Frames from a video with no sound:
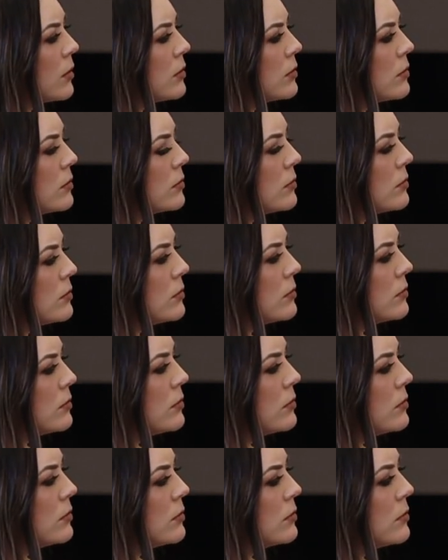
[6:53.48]

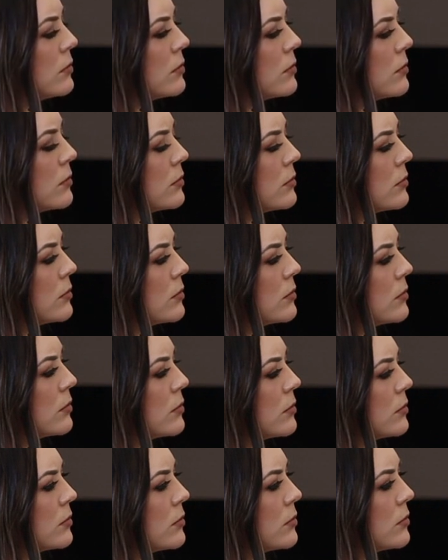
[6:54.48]

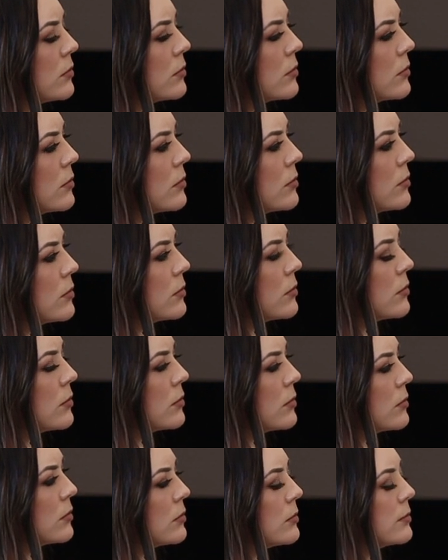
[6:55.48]

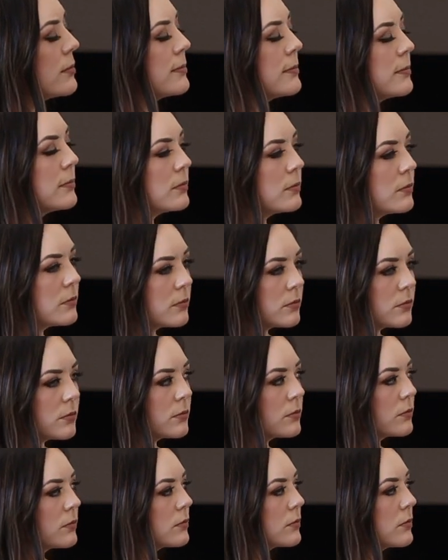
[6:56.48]

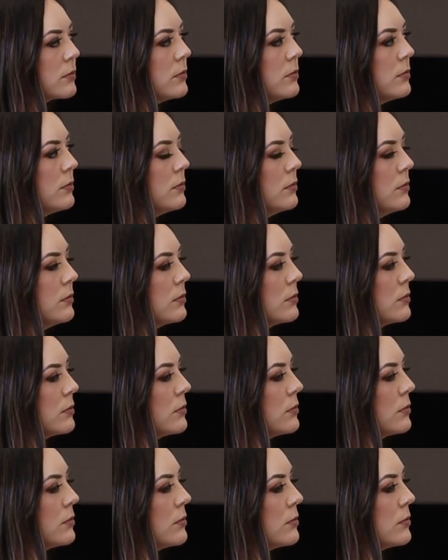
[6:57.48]

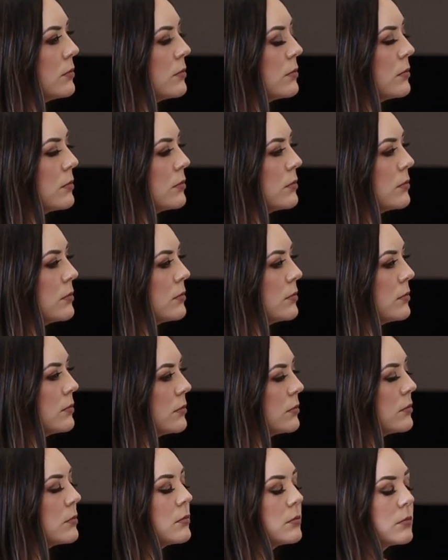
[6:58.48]

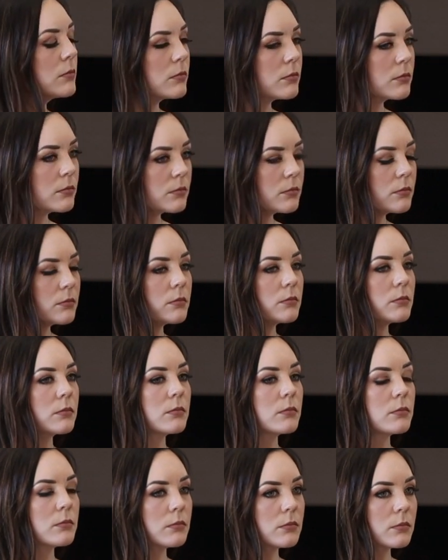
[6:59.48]

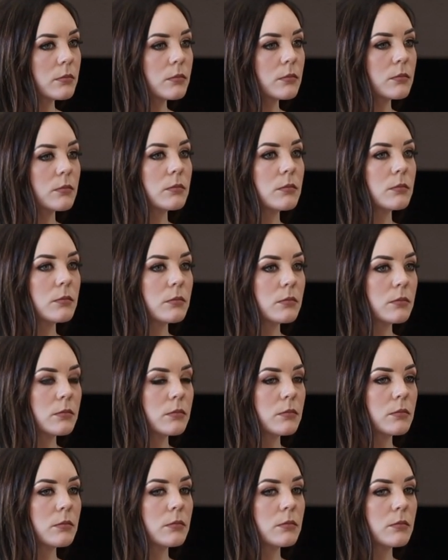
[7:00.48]
(silent)